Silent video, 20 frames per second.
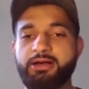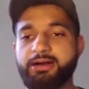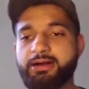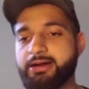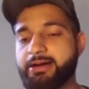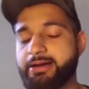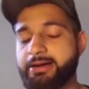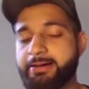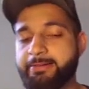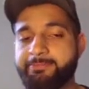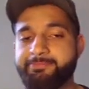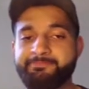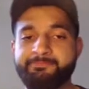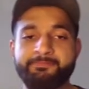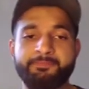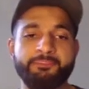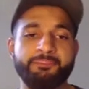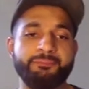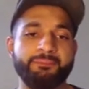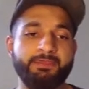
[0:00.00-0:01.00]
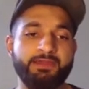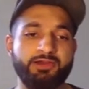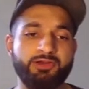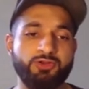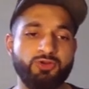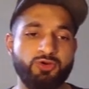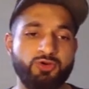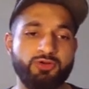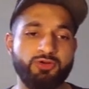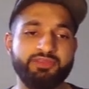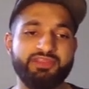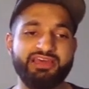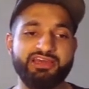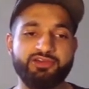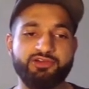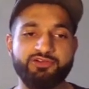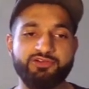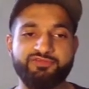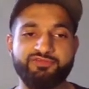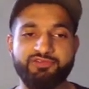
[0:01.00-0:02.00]
Um, they are not
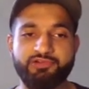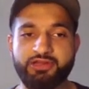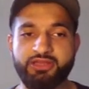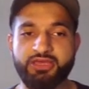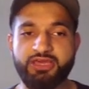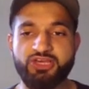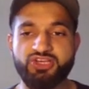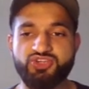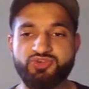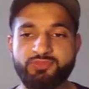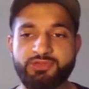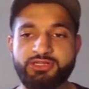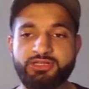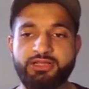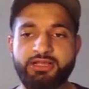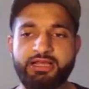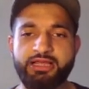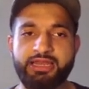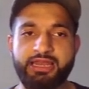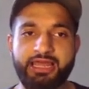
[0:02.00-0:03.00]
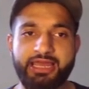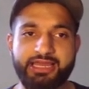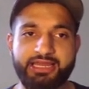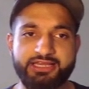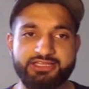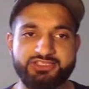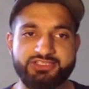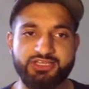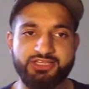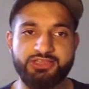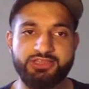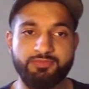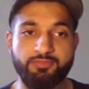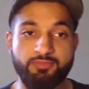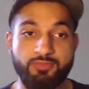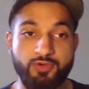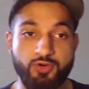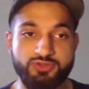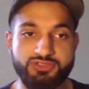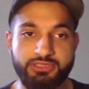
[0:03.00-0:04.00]
that good for engagement. Like I said, the
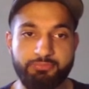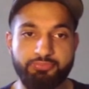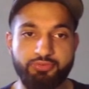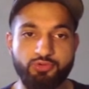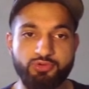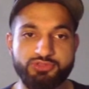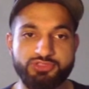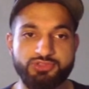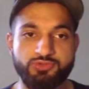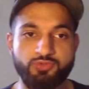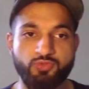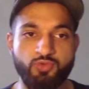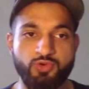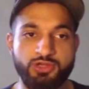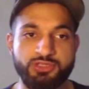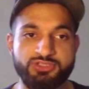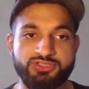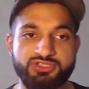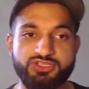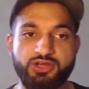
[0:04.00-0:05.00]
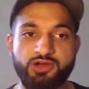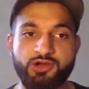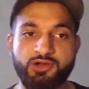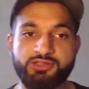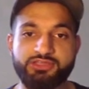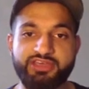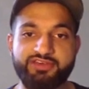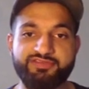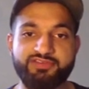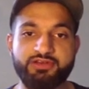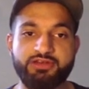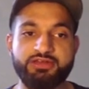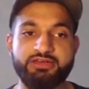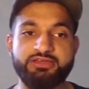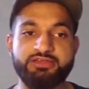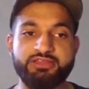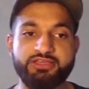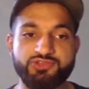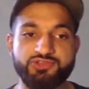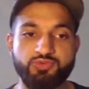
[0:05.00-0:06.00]
most important ones are
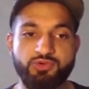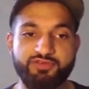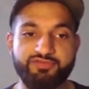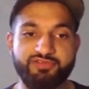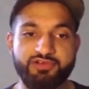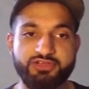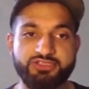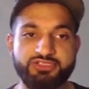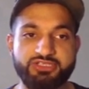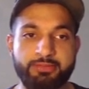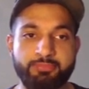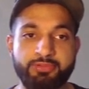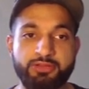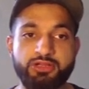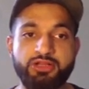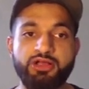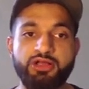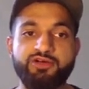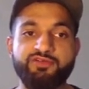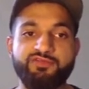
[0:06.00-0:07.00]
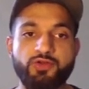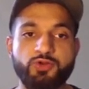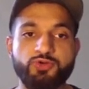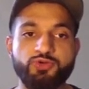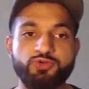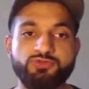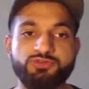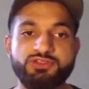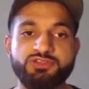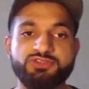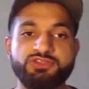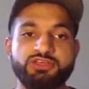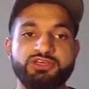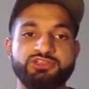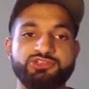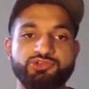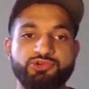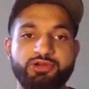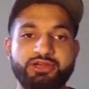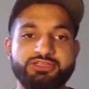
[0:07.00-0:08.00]
definitely this one, for example, follow users that
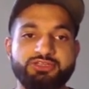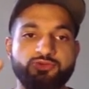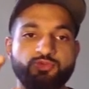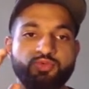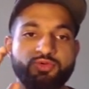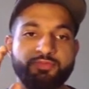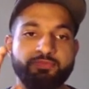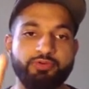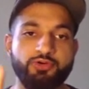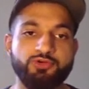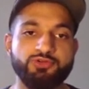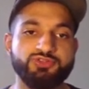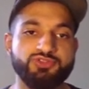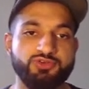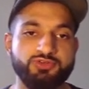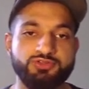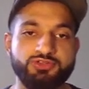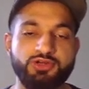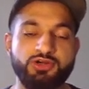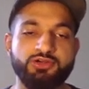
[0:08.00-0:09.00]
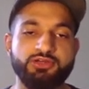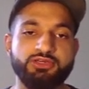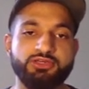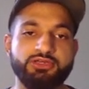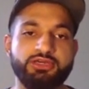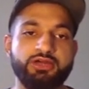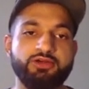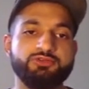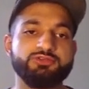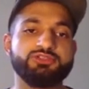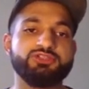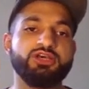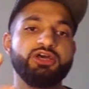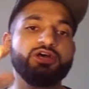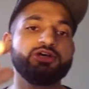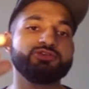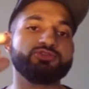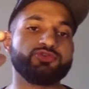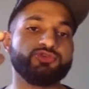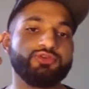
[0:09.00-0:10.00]
interacted with posts on target accounts.
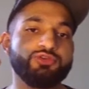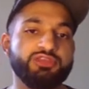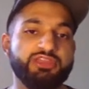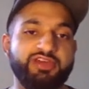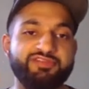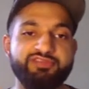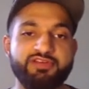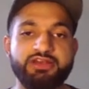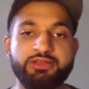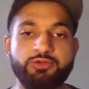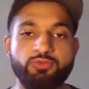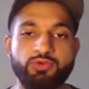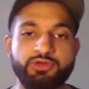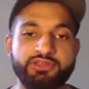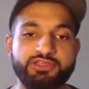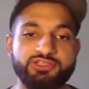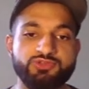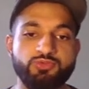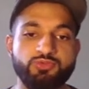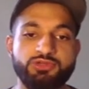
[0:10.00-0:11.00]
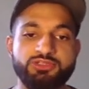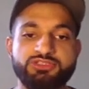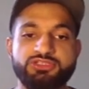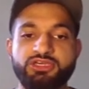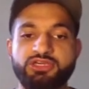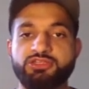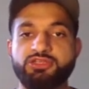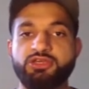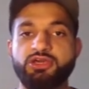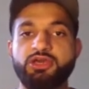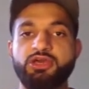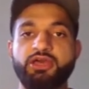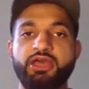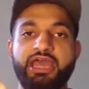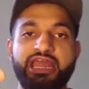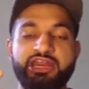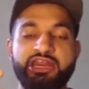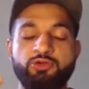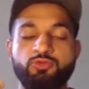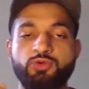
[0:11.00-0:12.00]
So you definitely want this one ticked.
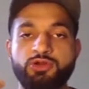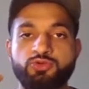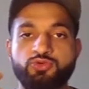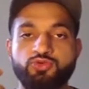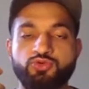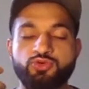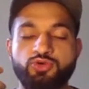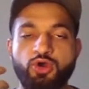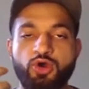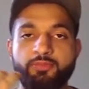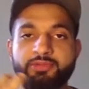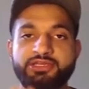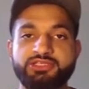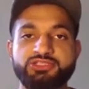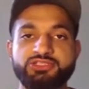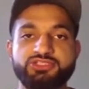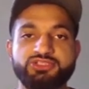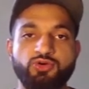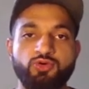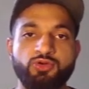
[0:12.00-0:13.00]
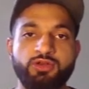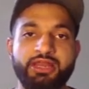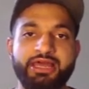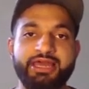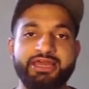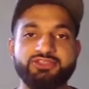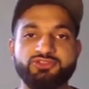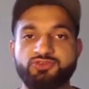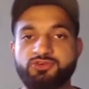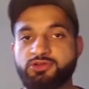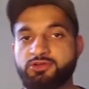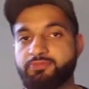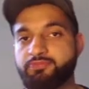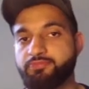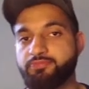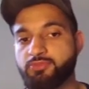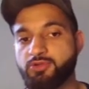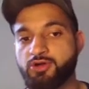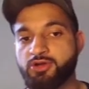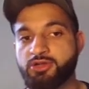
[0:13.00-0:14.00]
Anyone who comments or likes on a
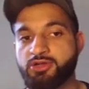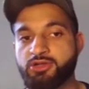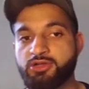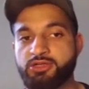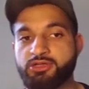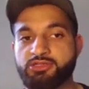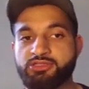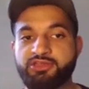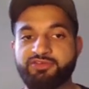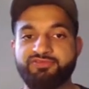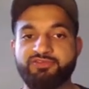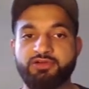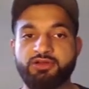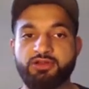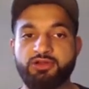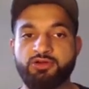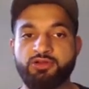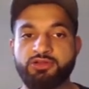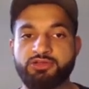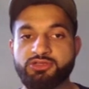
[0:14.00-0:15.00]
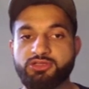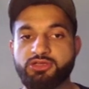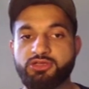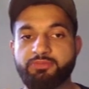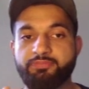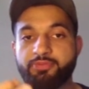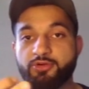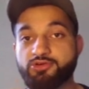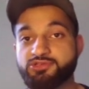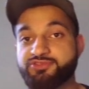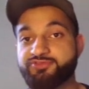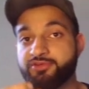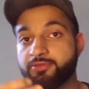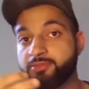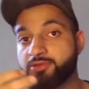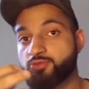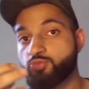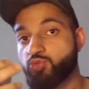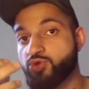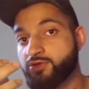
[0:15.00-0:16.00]
on a different on a post from
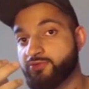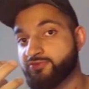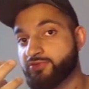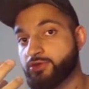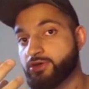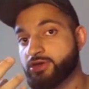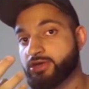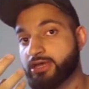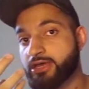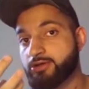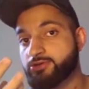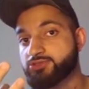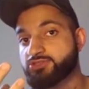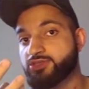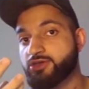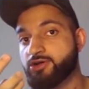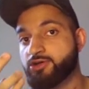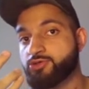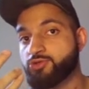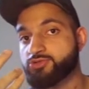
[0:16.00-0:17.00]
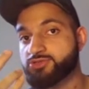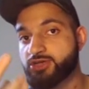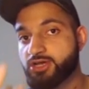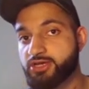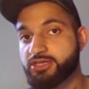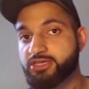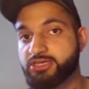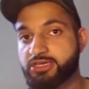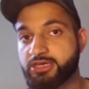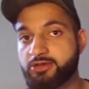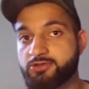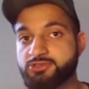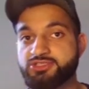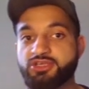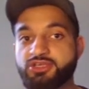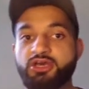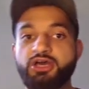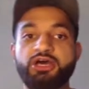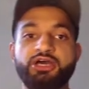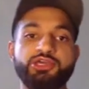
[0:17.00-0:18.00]
one of the accounts that are your target
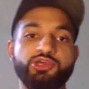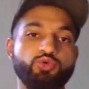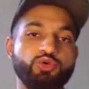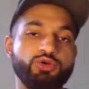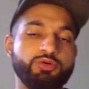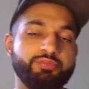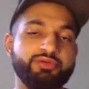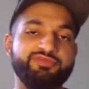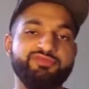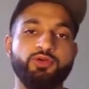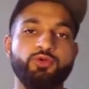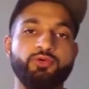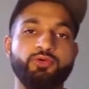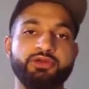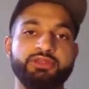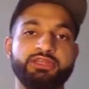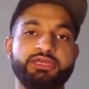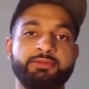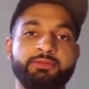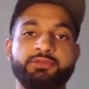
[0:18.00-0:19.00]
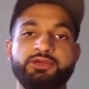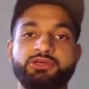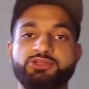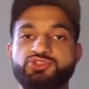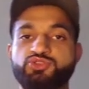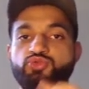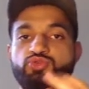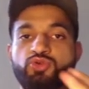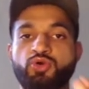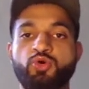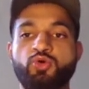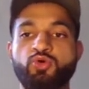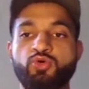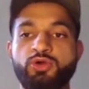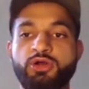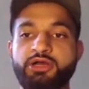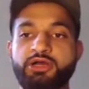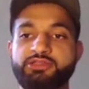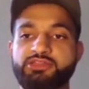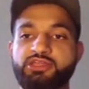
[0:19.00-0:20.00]
accounts, you want to be following them, because you know
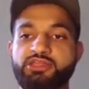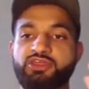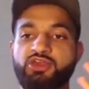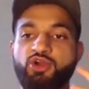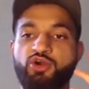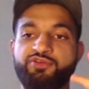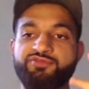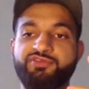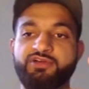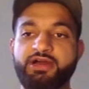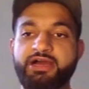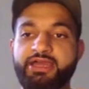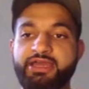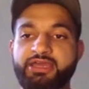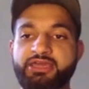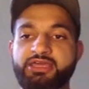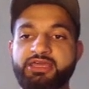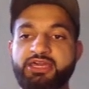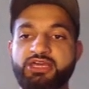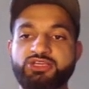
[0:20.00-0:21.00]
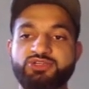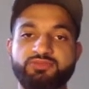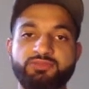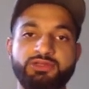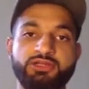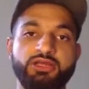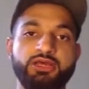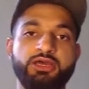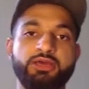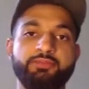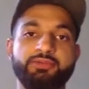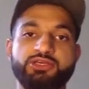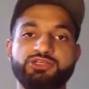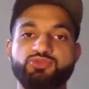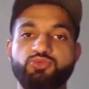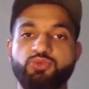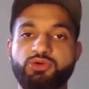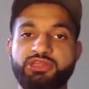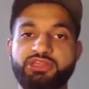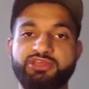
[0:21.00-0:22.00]
that they offer high engagement, because
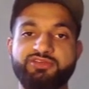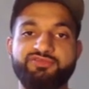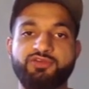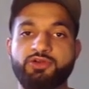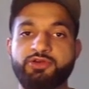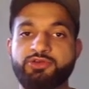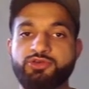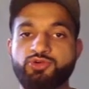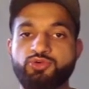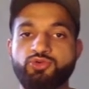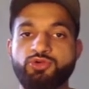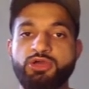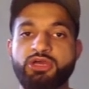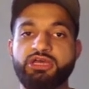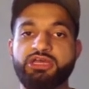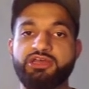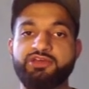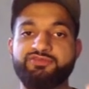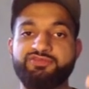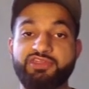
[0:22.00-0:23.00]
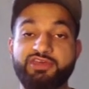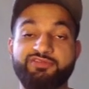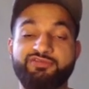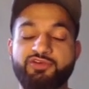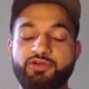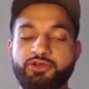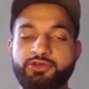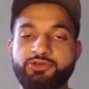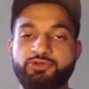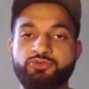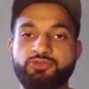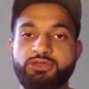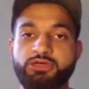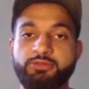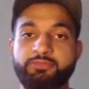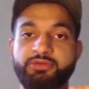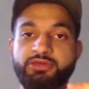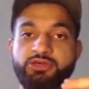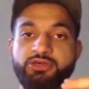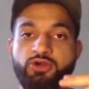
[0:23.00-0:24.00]
when they follow you, if they follow you,
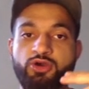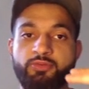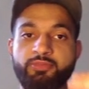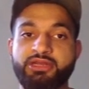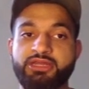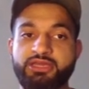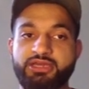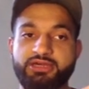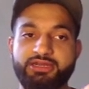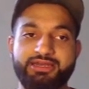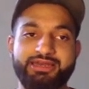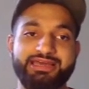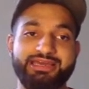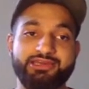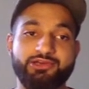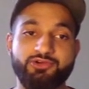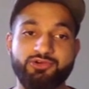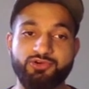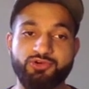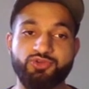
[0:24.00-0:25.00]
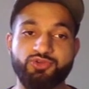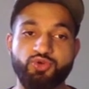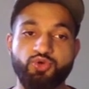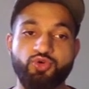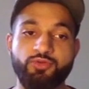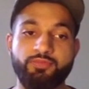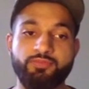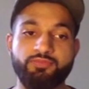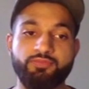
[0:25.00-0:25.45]
they'll be commenting and liking on your